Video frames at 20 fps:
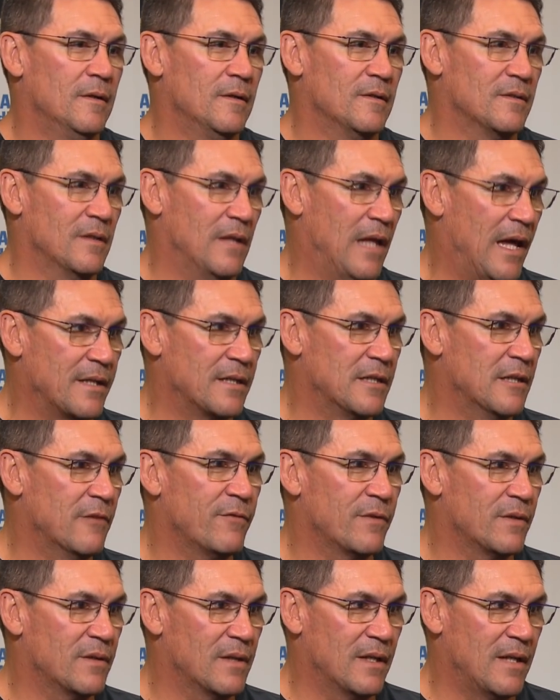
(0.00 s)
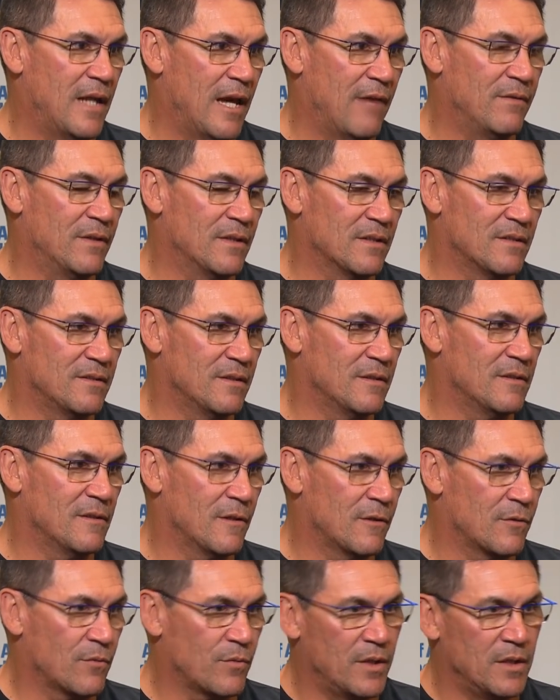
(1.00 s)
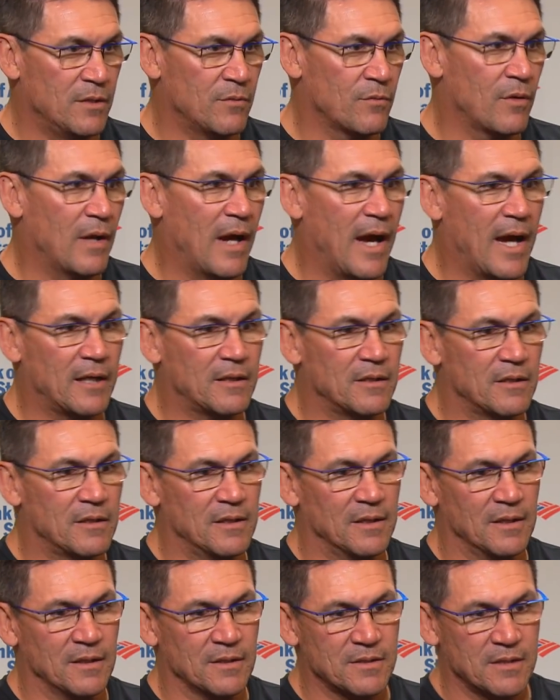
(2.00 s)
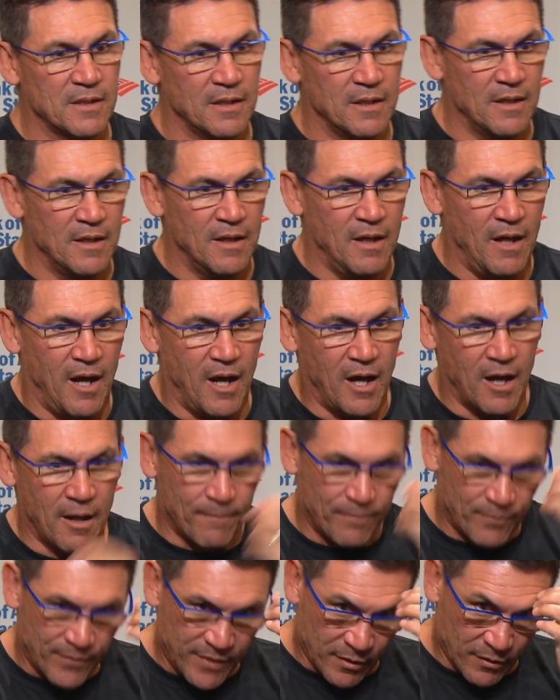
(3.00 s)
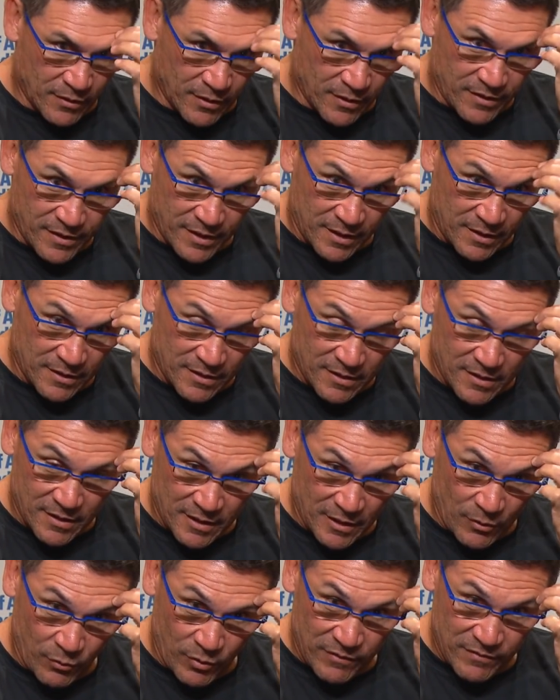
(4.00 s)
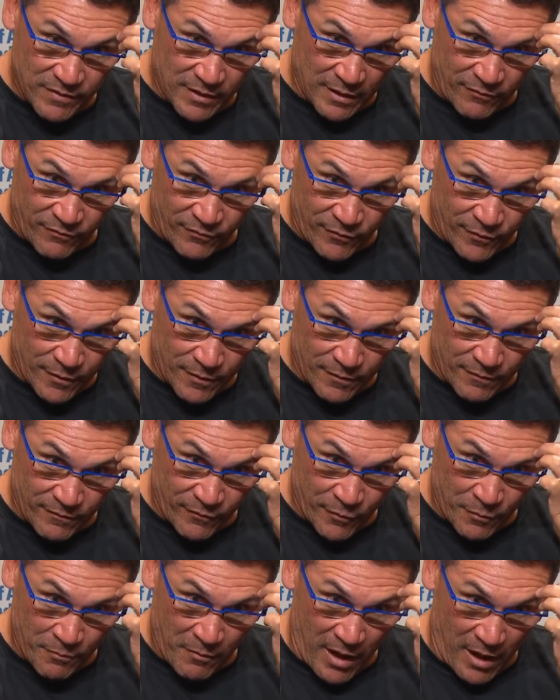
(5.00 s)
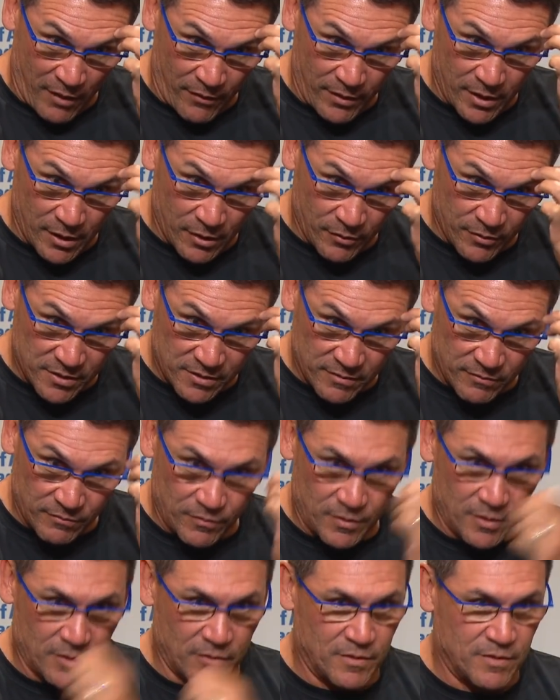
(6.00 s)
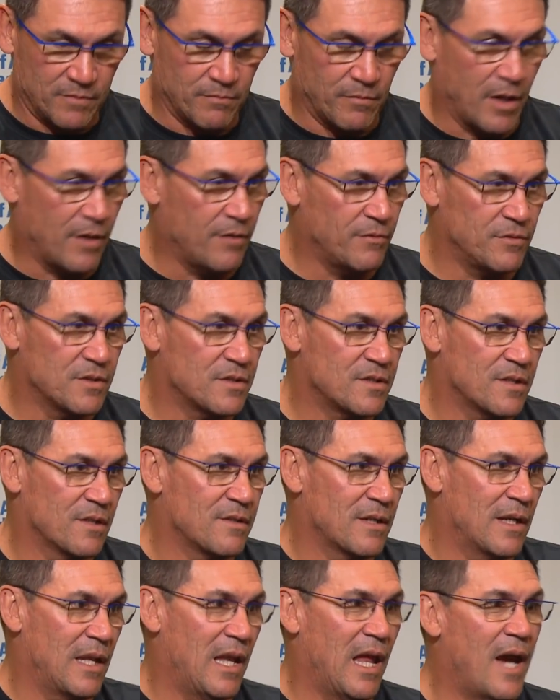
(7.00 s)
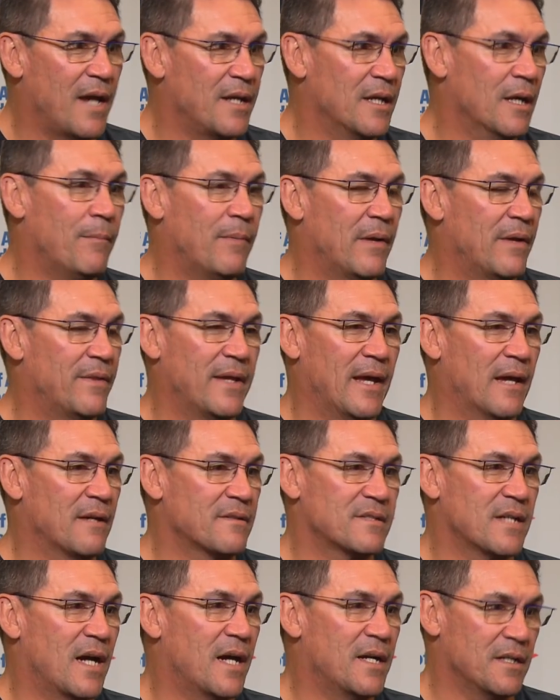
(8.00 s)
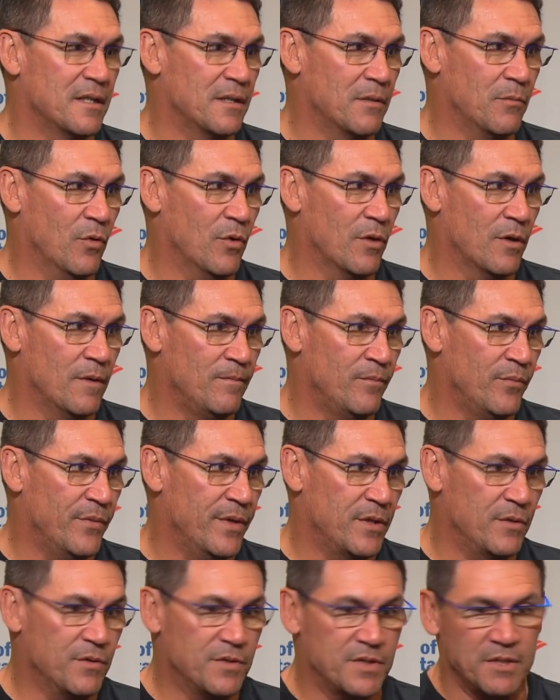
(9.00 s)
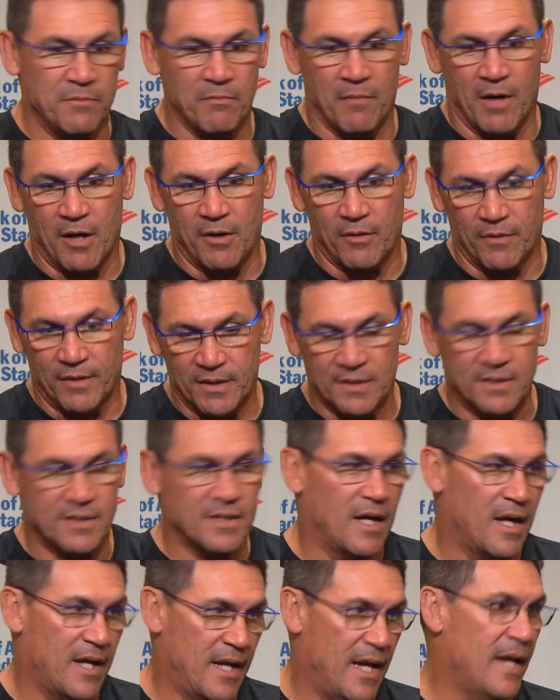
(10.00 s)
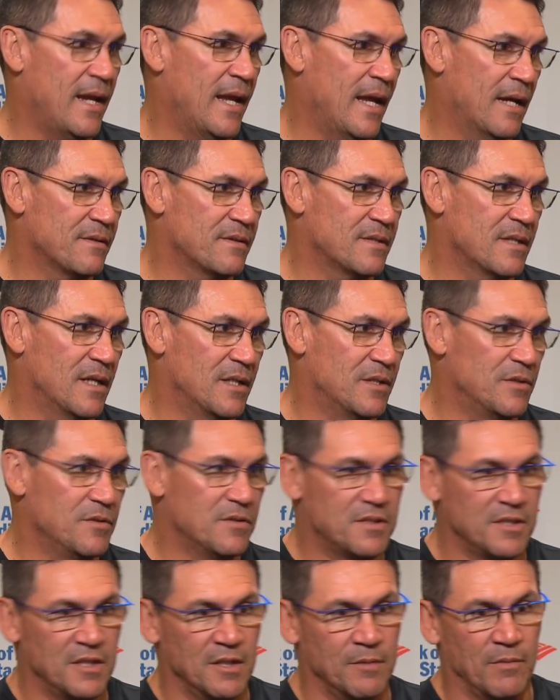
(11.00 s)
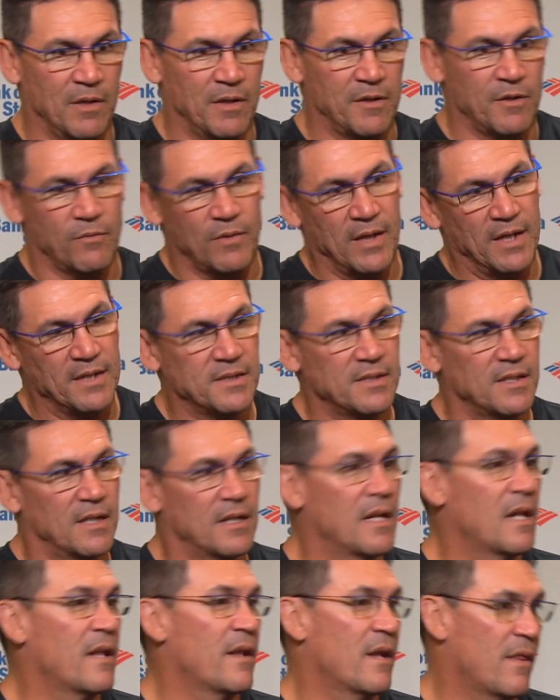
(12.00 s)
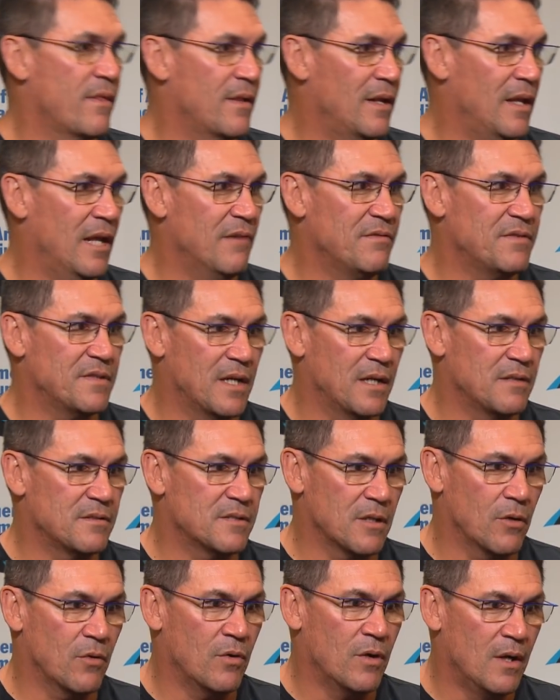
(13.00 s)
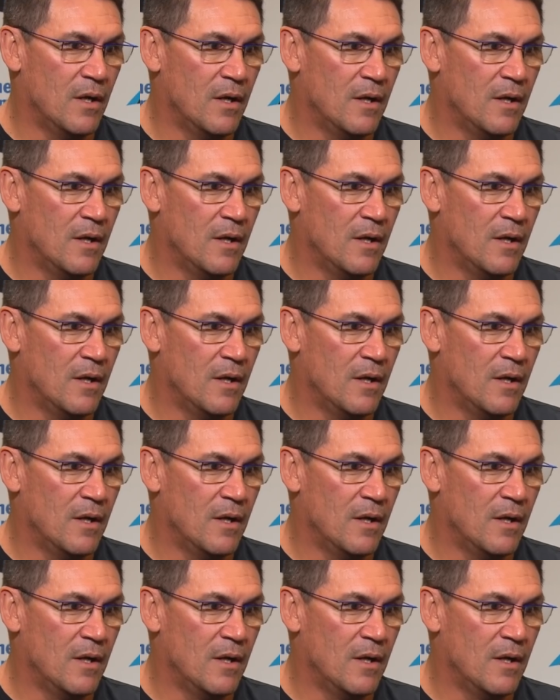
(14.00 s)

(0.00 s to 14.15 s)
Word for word: It's a lot different than having to sit there and read and react to things. You know, the thing that we've done for Mario is, you know, Mario just doesn't line up on the outside anymore. You see Mario inside and outside. You see him on the right side and on the left side. So,